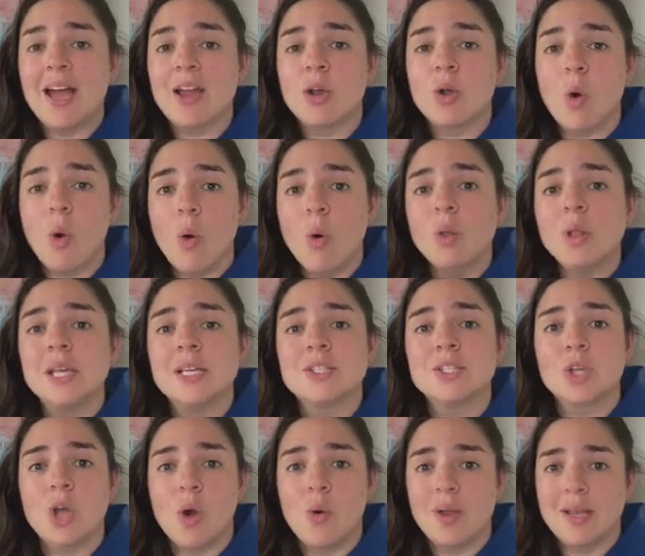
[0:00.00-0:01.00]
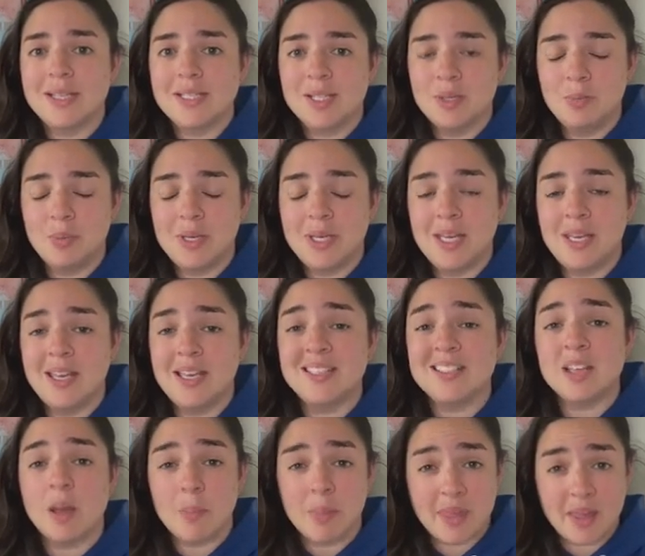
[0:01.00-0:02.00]
that goal is going to be
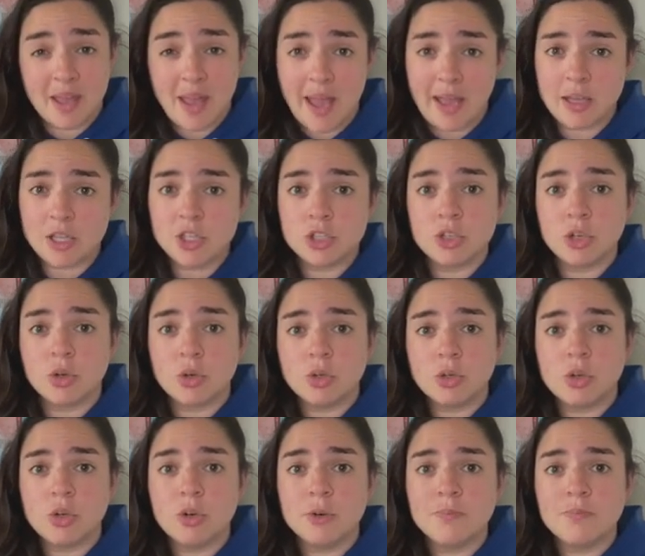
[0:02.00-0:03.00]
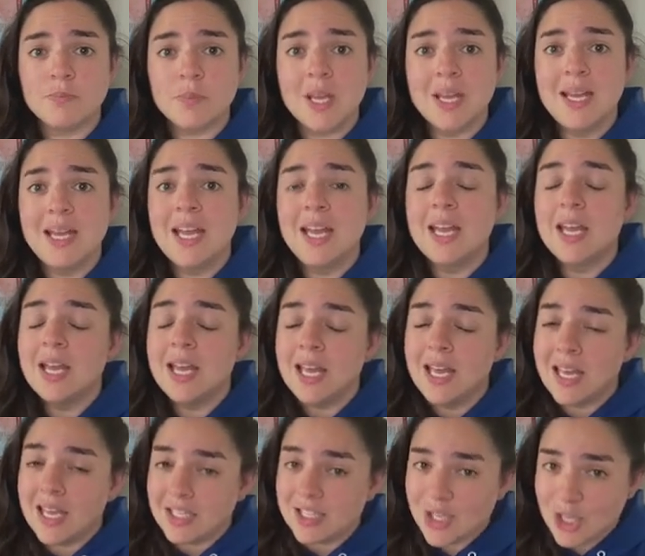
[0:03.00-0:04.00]
something external.
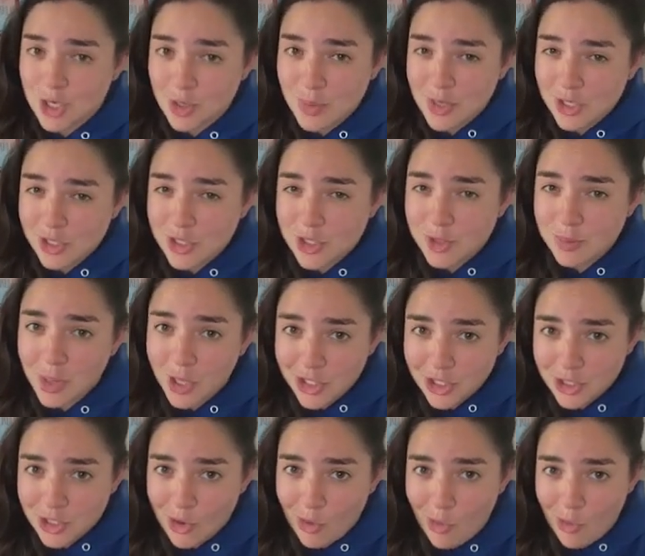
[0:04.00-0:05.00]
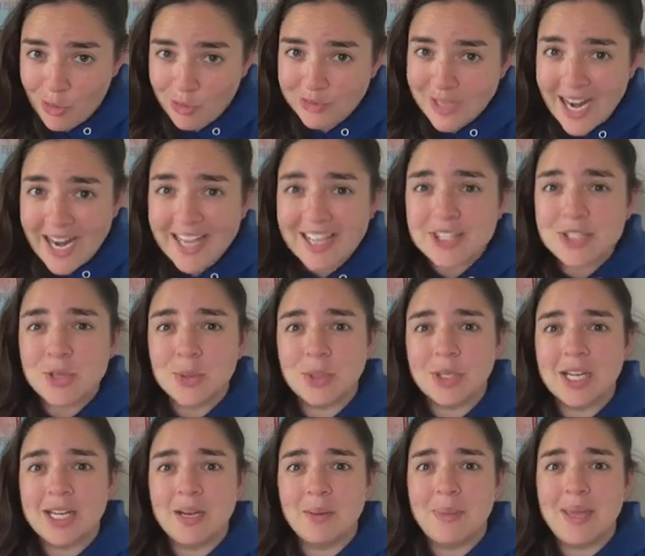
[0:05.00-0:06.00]
It's going to be a SMART goal, right? So
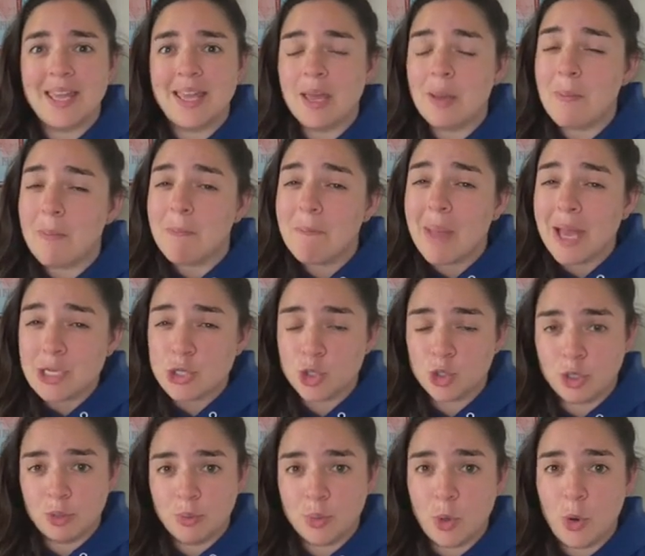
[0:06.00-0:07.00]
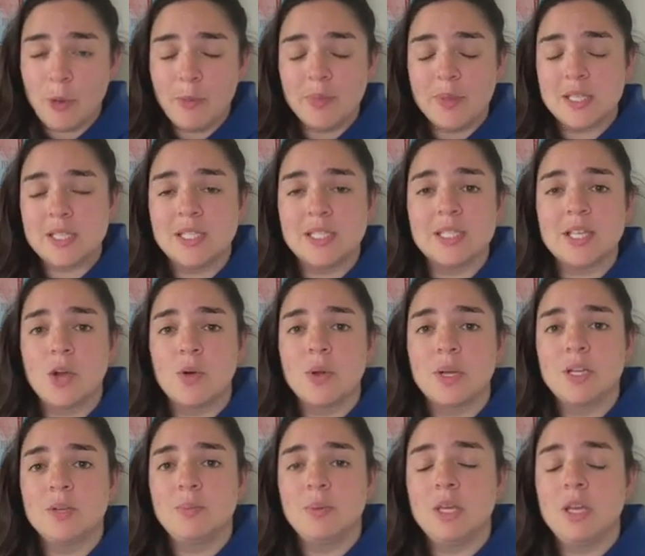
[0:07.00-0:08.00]
we're going to make it measurable. This is
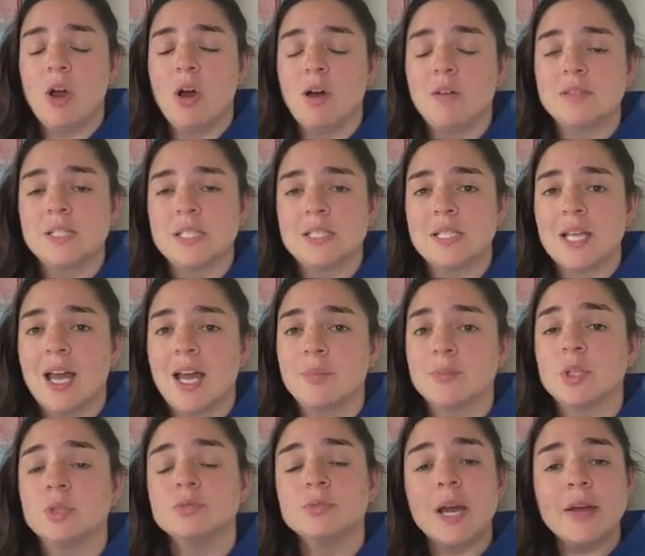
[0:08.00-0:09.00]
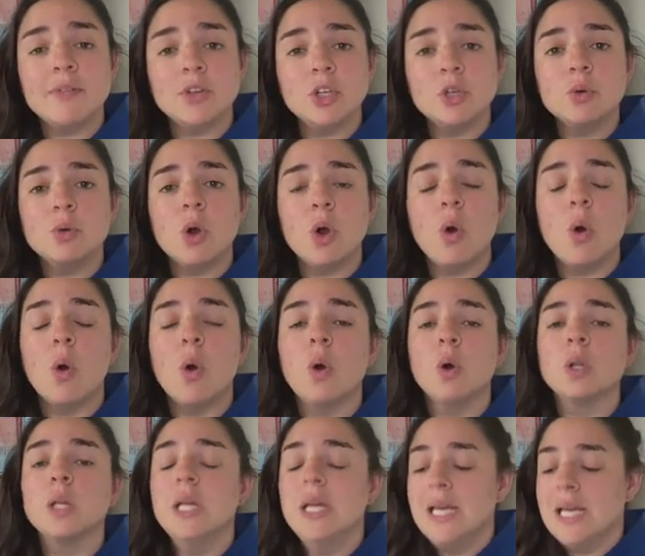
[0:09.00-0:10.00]
going to be oftentimes a revenue
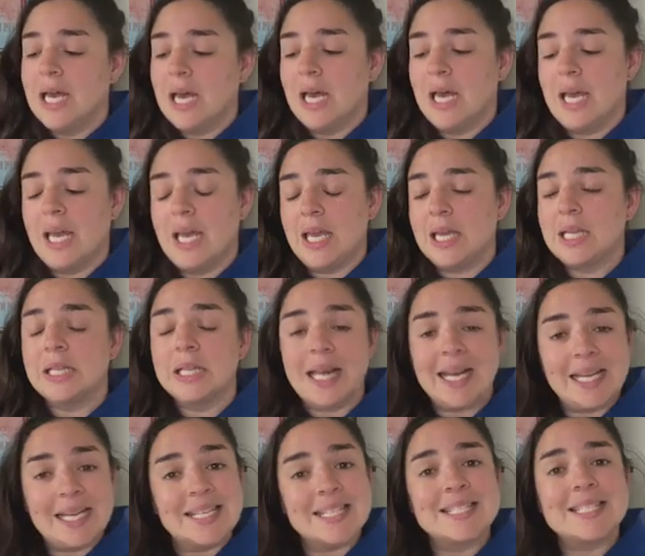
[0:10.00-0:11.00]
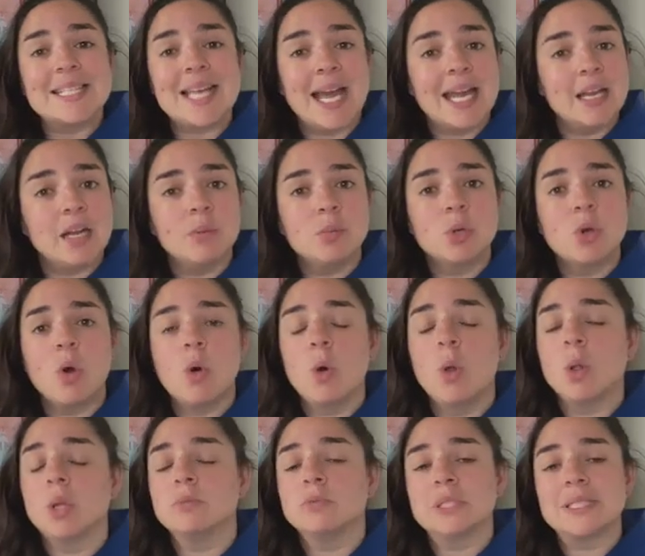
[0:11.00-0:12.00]
goal, a client sign-up
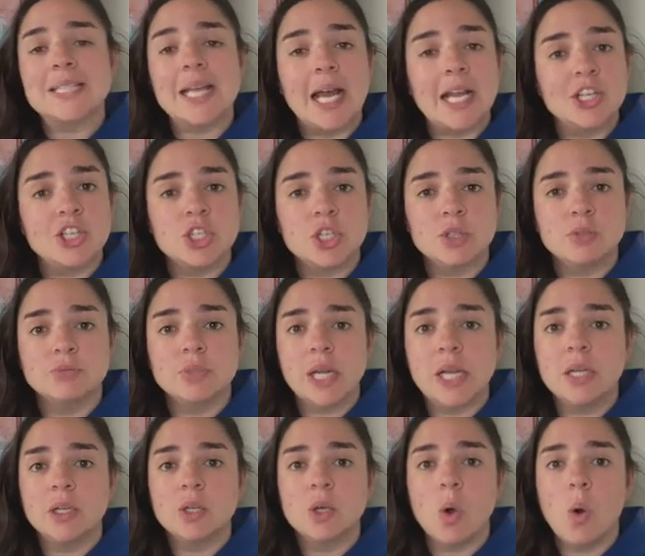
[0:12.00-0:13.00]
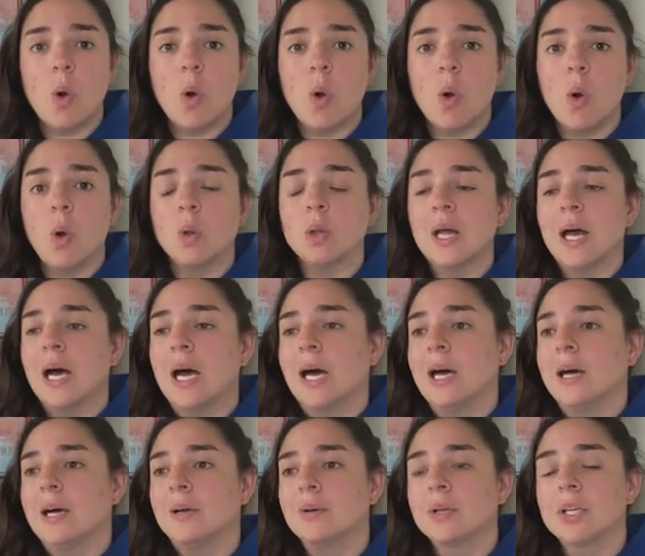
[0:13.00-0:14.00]
goal, a retention rate goal,
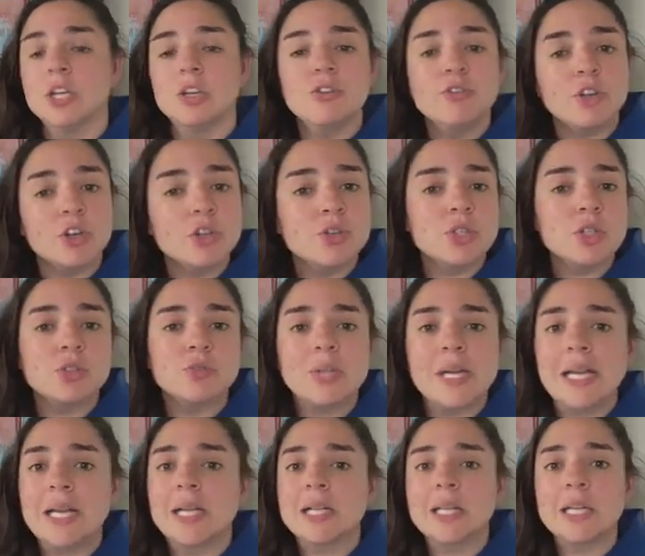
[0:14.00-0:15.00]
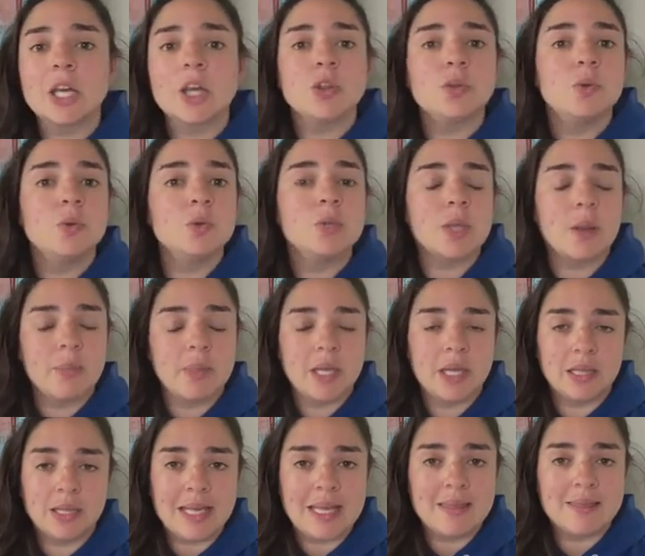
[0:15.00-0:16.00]
a conversion rate, click-through,
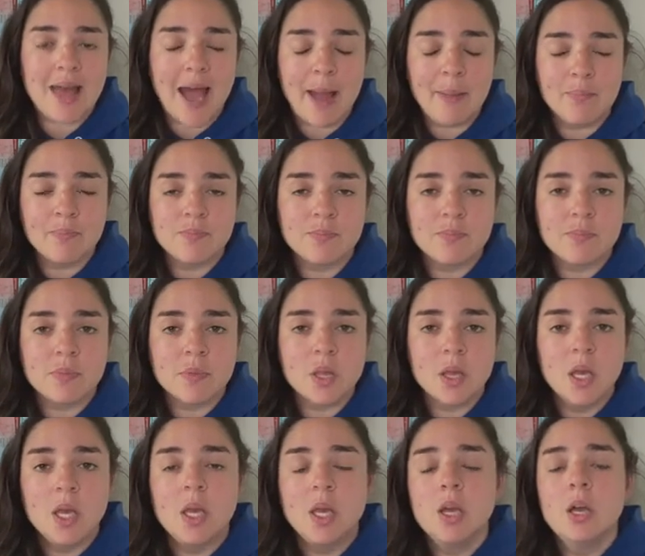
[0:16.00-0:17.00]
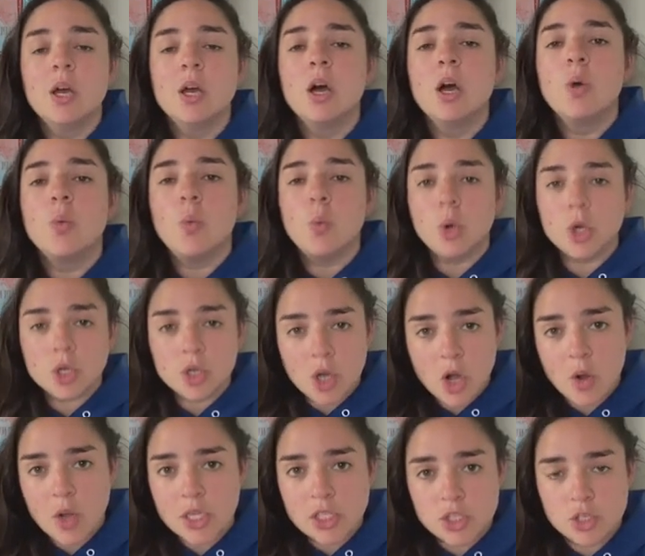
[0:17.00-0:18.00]
something like that. We're
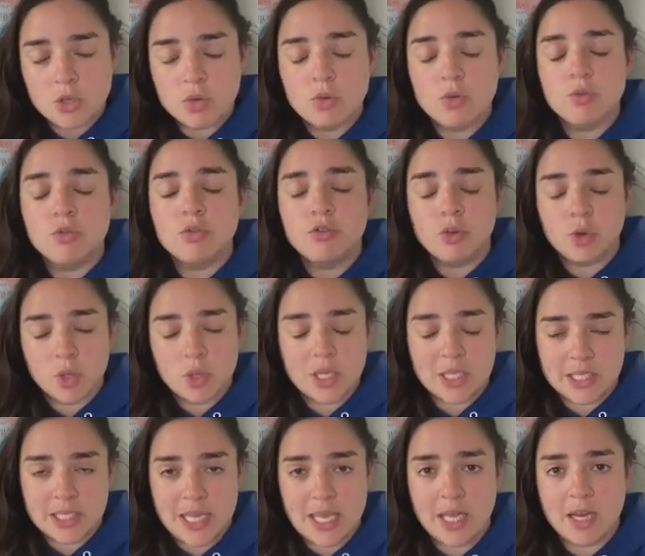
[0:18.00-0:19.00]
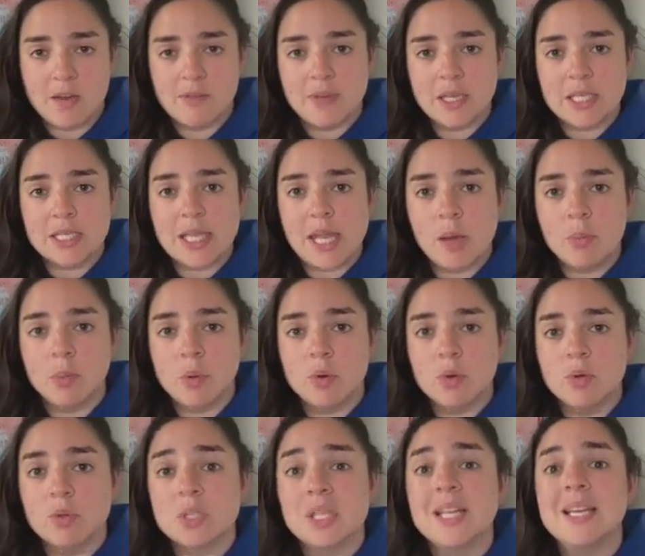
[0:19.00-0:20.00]
going to, for the sake of
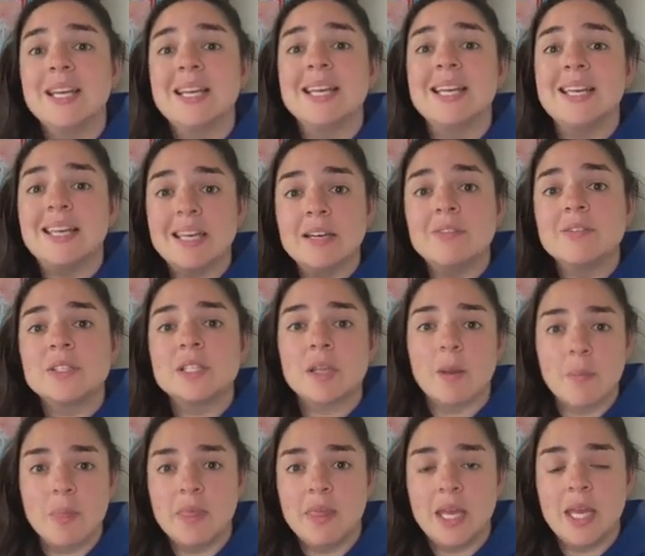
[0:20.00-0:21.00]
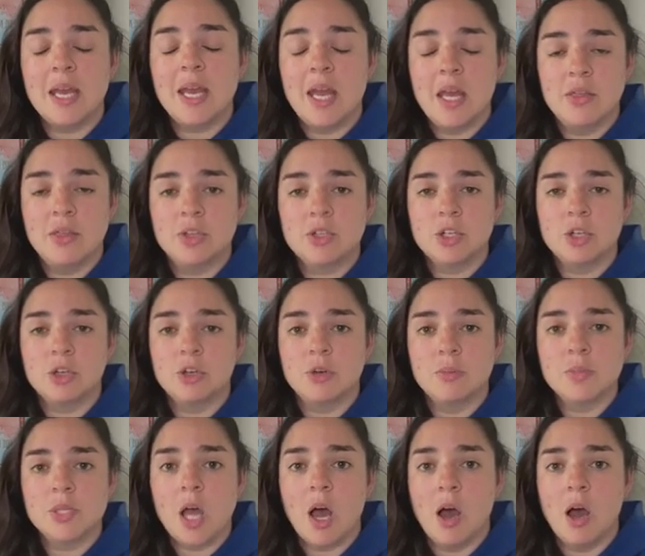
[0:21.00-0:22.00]
examples, give something in the
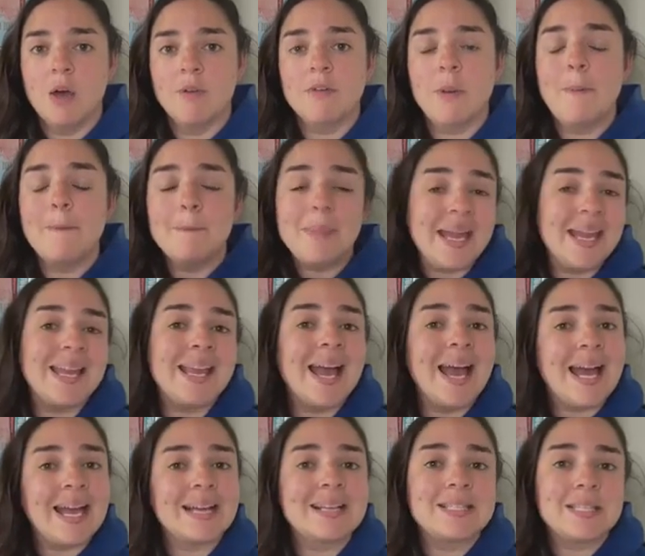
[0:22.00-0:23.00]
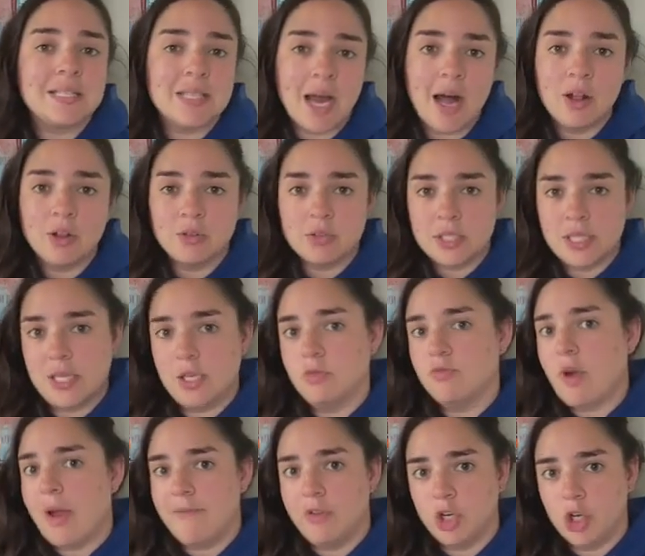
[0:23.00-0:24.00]
terms of make X dollars
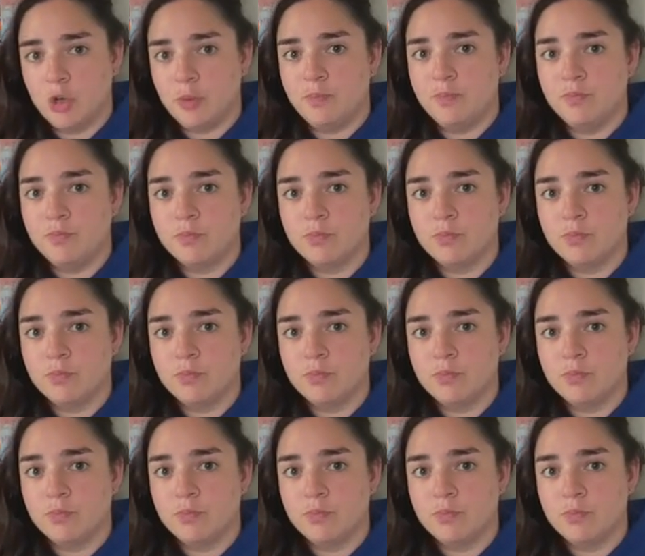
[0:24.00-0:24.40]
in revenue,